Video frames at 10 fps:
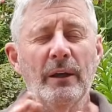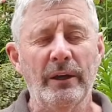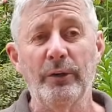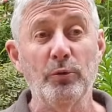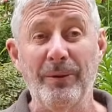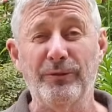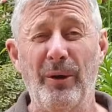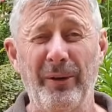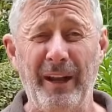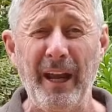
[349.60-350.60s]
It'd almost
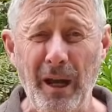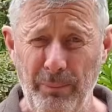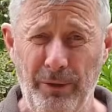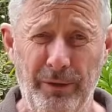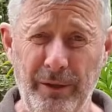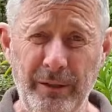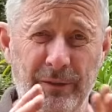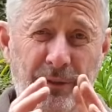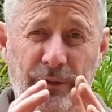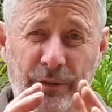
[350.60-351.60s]
grow in a cupboard. It's
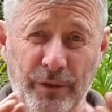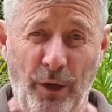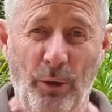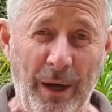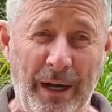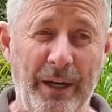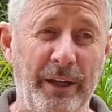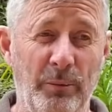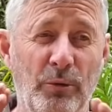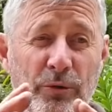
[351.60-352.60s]
so
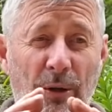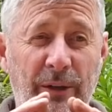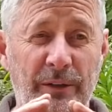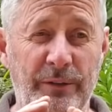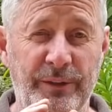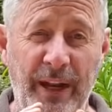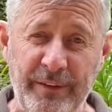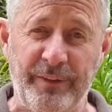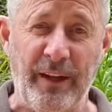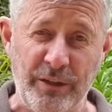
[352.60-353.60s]
hardy. It will grow in
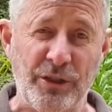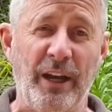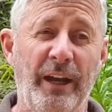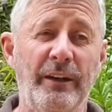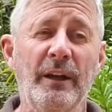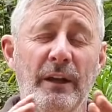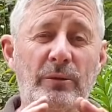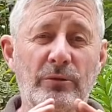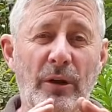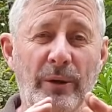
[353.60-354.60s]
dense, dense shade. It
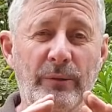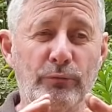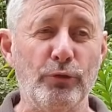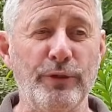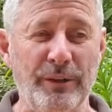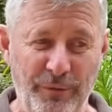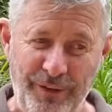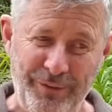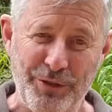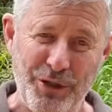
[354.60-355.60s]
will grow in root
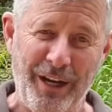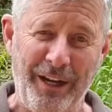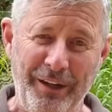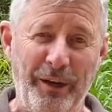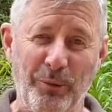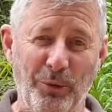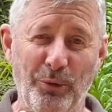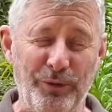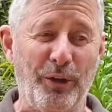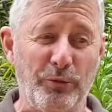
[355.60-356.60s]
infested shade and it will
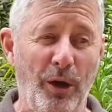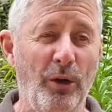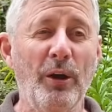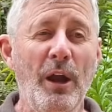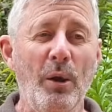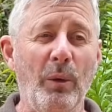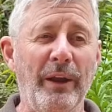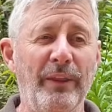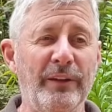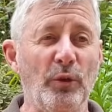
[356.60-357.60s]
also grow where
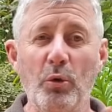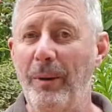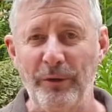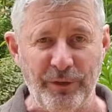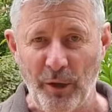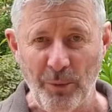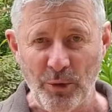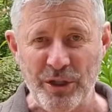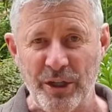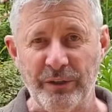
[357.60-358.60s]
there's almost no moisture.